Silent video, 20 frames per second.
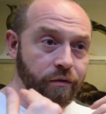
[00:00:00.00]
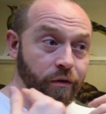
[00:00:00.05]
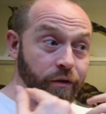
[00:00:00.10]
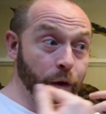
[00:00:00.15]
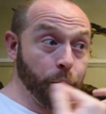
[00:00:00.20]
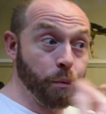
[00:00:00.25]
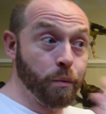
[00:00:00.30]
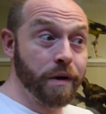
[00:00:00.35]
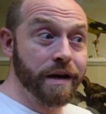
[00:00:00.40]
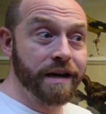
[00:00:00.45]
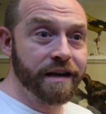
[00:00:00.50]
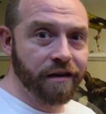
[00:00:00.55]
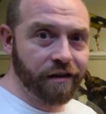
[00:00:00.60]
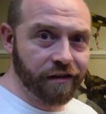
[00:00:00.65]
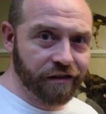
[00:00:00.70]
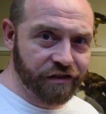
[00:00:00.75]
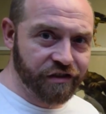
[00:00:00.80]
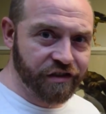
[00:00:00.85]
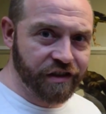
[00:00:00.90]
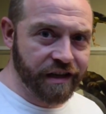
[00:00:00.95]
although we
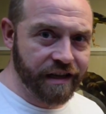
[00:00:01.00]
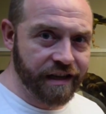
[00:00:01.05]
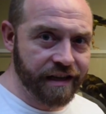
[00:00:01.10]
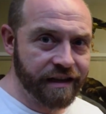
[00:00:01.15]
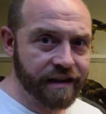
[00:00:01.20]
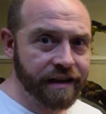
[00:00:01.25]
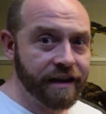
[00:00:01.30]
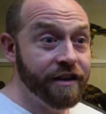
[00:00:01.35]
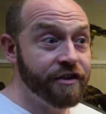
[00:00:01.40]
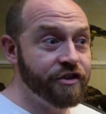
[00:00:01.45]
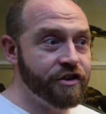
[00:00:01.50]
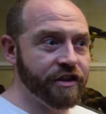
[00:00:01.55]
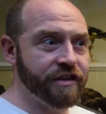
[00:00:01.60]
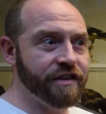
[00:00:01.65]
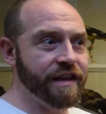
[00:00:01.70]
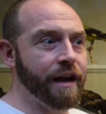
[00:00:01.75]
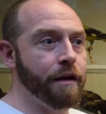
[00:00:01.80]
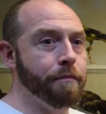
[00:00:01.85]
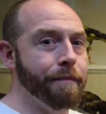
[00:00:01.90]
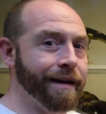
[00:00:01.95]
can't see
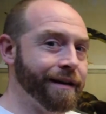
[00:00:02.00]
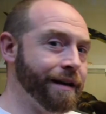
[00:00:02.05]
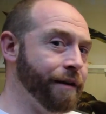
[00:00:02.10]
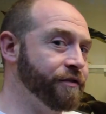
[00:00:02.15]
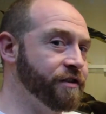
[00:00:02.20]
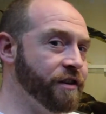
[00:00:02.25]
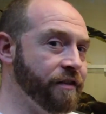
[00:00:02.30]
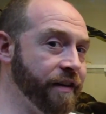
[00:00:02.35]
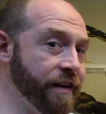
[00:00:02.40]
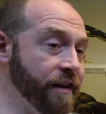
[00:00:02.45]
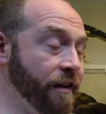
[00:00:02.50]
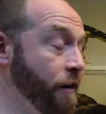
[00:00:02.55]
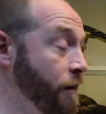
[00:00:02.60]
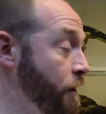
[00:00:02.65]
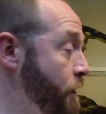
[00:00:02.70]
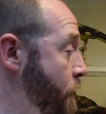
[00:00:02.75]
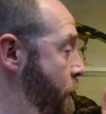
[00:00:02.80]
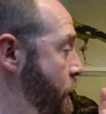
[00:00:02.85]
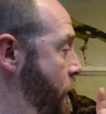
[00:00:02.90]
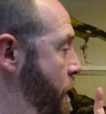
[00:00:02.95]
just how magnificent they are,
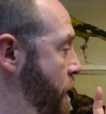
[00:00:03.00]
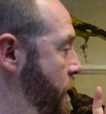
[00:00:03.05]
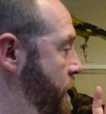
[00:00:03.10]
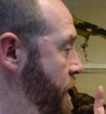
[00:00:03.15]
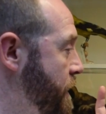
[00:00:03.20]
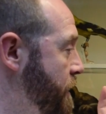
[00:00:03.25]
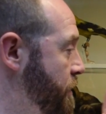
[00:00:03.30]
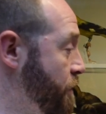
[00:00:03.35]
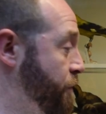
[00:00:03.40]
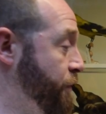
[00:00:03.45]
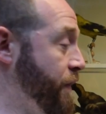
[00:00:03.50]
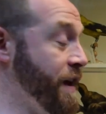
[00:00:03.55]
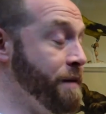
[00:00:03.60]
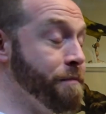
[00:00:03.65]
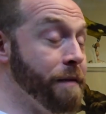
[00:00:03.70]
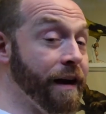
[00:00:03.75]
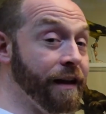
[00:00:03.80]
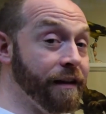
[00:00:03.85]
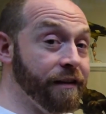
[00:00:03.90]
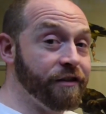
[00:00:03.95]
the
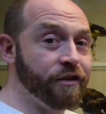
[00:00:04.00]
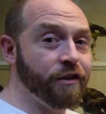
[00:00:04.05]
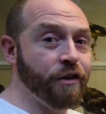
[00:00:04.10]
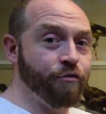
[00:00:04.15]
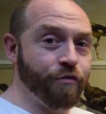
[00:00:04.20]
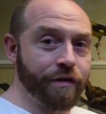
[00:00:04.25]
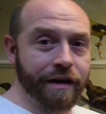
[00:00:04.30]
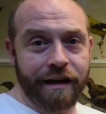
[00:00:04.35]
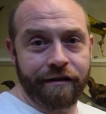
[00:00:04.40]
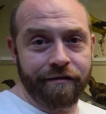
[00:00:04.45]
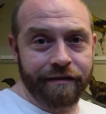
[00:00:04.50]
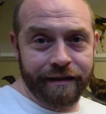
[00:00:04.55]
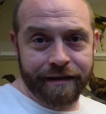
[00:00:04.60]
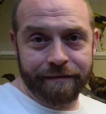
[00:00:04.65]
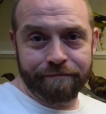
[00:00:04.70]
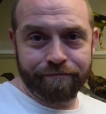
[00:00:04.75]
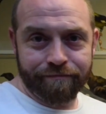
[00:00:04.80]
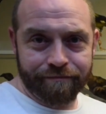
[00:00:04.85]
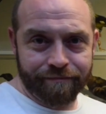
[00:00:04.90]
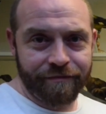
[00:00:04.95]
females can really
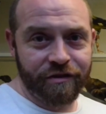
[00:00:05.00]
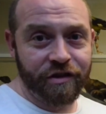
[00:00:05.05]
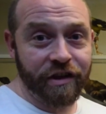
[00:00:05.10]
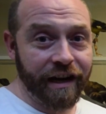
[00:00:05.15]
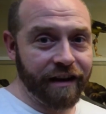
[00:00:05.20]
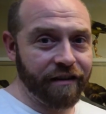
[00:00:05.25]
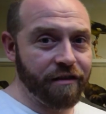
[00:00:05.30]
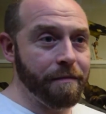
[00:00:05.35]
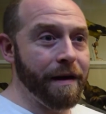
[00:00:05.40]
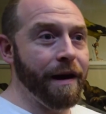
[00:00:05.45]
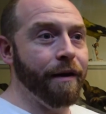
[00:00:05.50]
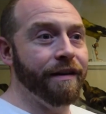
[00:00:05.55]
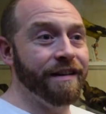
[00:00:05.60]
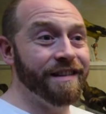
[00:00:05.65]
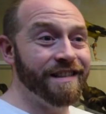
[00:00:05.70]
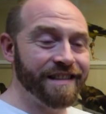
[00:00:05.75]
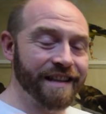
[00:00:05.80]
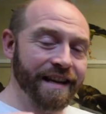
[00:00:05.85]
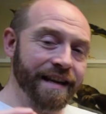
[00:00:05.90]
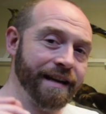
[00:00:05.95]
check them out
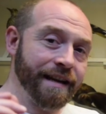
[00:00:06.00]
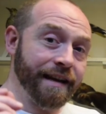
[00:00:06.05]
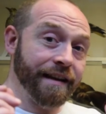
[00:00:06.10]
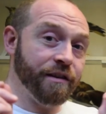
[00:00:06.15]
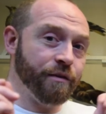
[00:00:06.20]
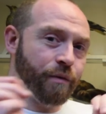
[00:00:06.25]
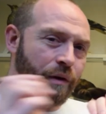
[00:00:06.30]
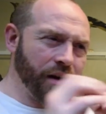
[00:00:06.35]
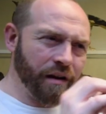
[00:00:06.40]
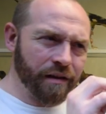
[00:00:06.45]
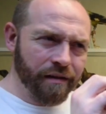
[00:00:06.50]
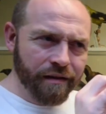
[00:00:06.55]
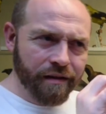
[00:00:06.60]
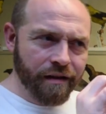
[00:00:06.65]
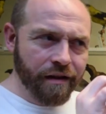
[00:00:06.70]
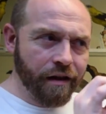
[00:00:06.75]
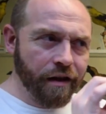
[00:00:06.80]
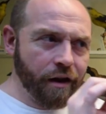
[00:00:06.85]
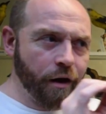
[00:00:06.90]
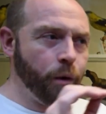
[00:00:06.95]
and see into a
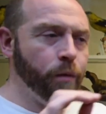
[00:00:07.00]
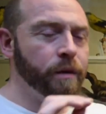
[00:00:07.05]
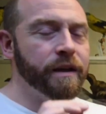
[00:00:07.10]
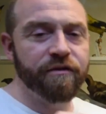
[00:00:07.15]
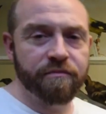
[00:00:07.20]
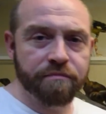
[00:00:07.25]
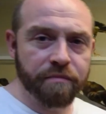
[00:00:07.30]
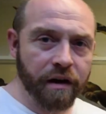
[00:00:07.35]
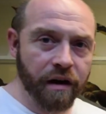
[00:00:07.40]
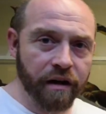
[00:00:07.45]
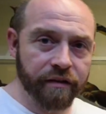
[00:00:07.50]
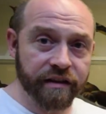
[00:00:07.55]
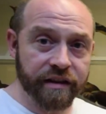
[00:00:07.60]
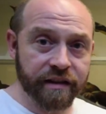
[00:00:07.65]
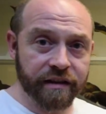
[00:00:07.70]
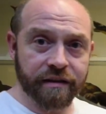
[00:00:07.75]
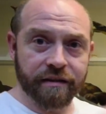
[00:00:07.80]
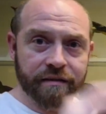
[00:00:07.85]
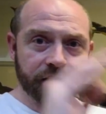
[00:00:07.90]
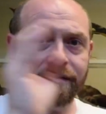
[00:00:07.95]
whole different part of
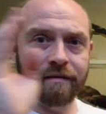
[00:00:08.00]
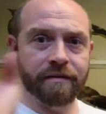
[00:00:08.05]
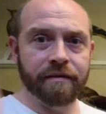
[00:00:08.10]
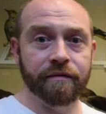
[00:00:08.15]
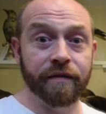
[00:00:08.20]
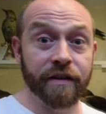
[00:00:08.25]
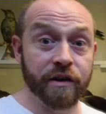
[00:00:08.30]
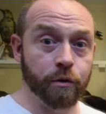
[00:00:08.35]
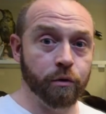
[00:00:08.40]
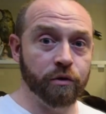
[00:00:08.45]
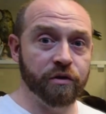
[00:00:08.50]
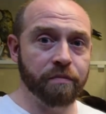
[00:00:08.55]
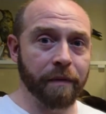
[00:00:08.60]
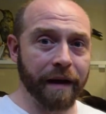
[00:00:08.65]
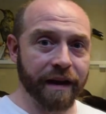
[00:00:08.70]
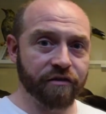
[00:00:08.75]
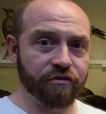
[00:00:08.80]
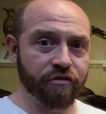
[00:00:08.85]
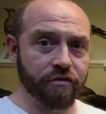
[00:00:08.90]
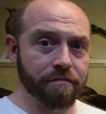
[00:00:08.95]
the visual
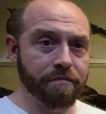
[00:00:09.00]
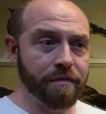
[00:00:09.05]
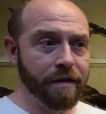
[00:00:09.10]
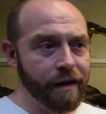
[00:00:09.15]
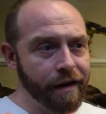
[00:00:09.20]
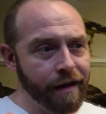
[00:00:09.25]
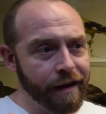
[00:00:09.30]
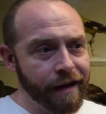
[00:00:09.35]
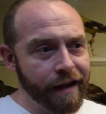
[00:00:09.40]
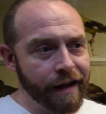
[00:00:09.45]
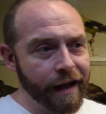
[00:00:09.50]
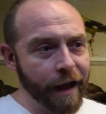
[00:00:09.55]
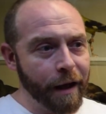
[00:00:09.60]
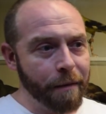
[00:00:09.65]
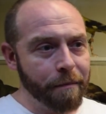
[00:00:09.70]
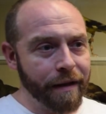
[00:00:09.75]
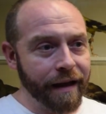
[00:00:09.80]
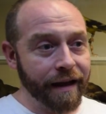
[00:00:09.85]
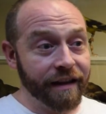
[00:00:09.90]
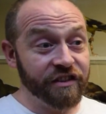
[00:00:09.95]
spectrum
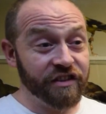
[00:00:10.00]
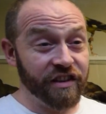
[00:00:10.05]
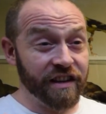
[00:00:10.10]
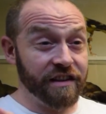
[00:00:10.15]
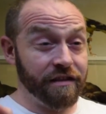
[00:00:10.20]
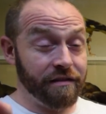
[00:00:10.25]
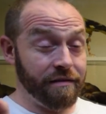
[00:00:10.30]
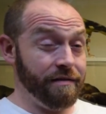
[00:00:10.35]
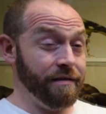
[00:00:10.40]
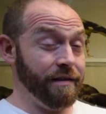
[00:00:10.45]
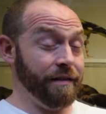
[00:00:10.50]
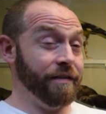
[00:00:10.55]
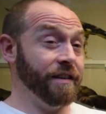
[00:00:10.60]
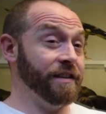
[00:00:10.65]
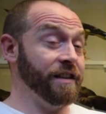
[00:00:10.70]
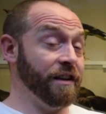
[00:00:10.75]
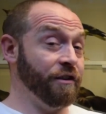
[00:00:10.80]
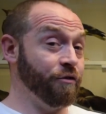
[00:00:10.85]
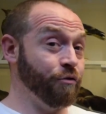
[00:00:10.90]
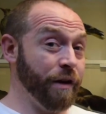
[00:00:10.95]
and see like
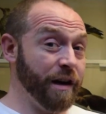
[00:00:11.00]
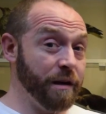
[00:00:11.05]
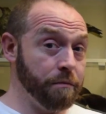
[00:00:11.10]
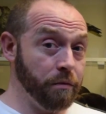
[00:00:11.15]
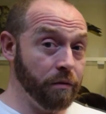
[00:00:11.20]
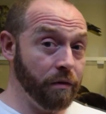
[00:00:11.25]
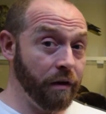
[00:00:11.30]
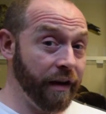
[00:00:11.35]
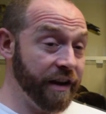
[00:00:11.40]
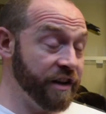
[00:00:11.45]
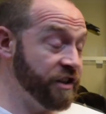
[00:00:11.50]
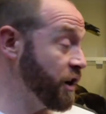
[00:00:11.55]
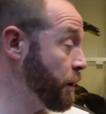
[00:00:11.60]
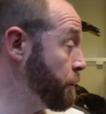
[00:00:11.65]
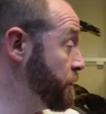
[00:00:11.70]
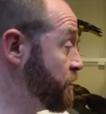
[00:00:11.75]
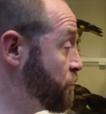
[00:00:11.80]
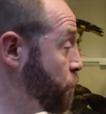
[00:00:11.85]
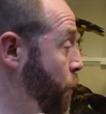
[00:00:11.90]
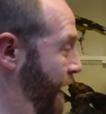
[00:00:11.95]
this incredible light
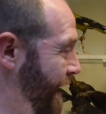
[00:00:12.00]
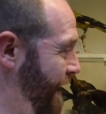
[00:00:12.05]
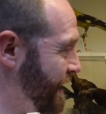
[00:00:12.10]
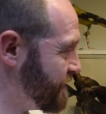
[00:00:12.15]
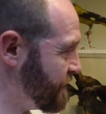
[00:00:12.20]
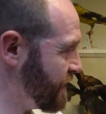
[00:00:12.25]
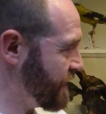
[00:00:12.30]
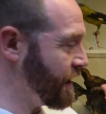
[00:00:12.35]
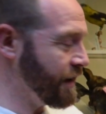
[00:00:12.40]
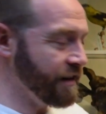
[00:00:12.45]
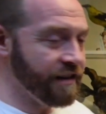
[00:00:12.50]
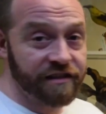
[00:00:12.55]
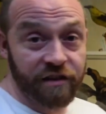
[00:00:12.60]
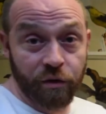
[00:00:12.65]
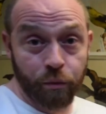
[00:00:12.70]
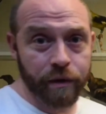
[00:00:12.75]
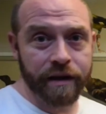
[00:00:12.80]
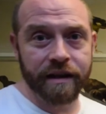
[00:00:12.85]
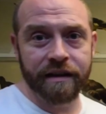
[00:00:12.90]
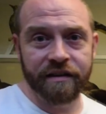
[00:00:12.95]
show as well as the colours
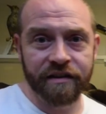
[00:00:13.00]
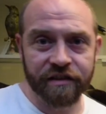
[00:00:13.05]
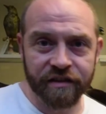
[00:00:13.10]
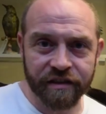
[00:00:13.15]
that we can